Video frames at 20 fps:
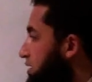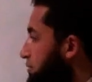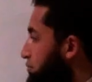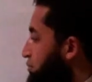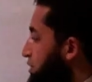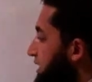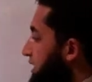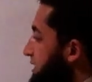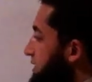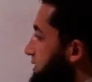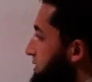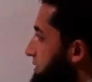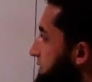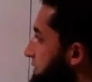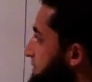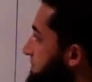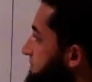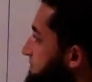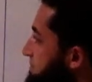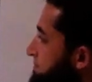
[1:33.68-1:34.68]
building.
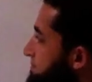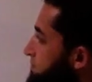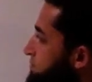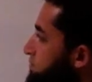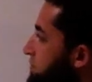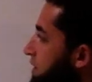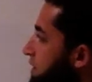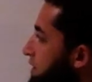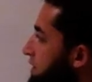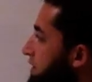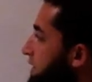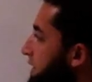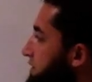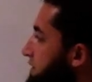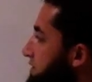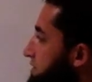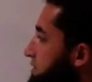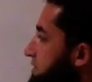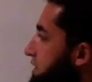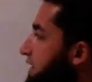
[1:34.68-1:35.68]

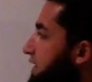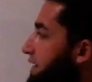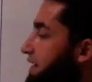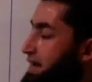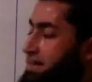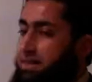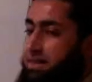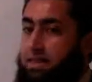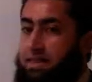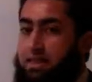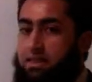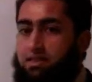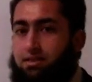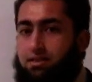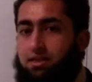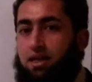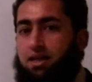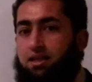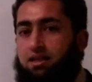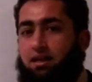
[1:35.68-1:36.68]
Nice. And
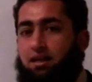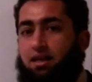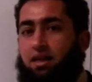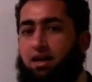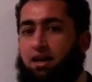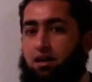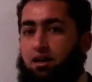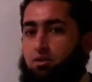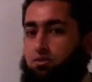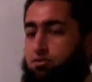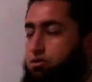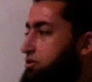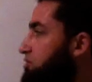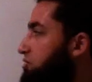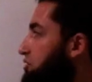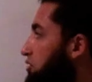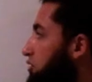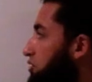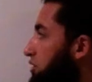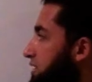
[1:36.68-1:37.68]
inside the house
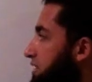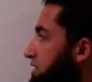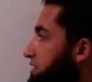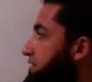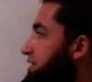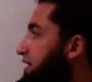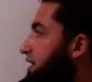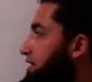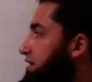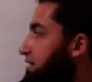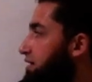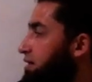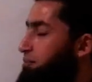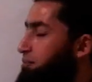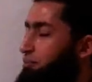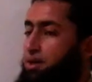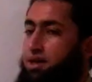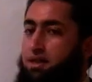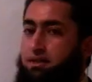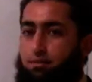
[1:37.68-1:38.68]
or inside the
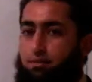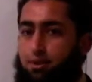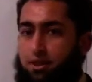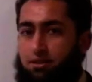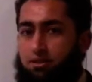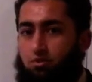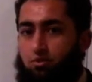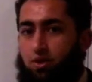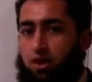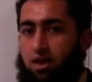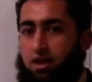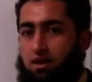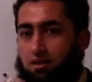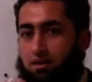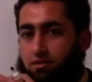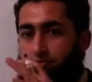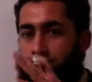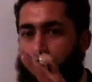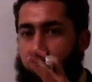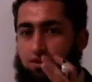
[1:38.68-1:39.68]
apartment, we
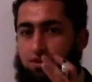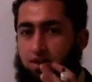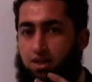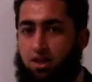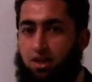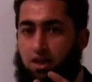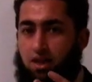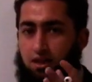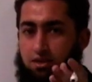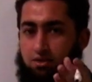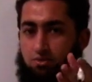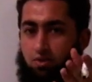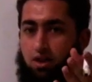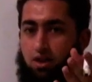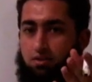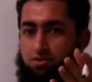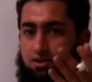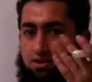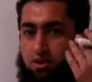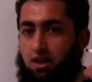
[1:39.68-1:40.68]
have, as we
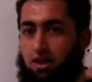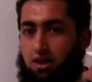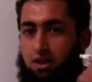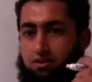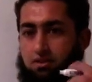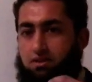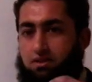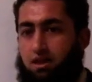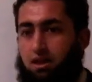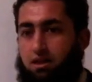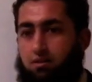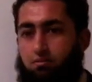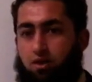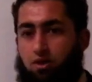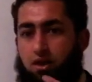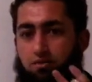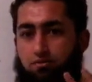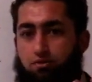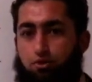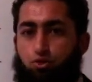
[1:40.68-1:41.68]
have seen last time, we
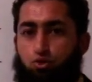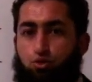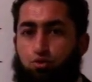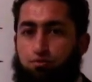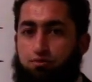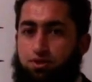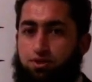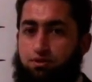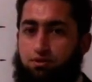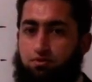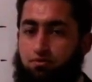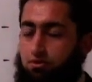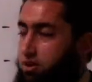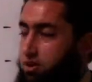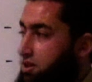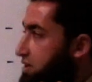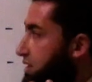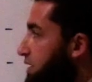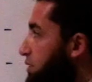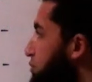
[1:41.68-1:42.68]
have rooms. For
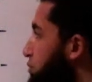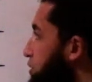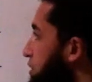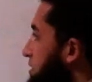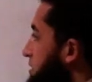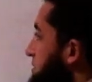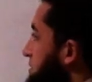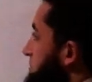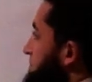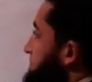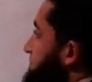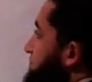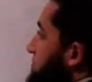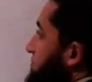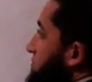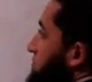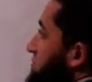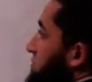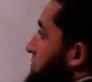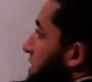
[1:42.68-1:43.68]
example,
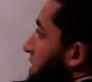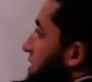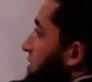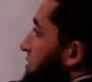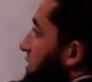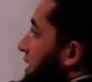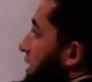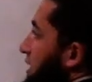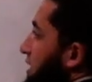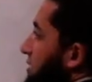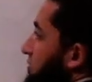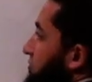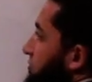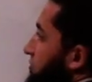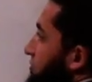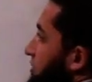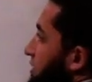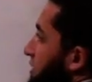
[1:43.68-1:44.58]
we have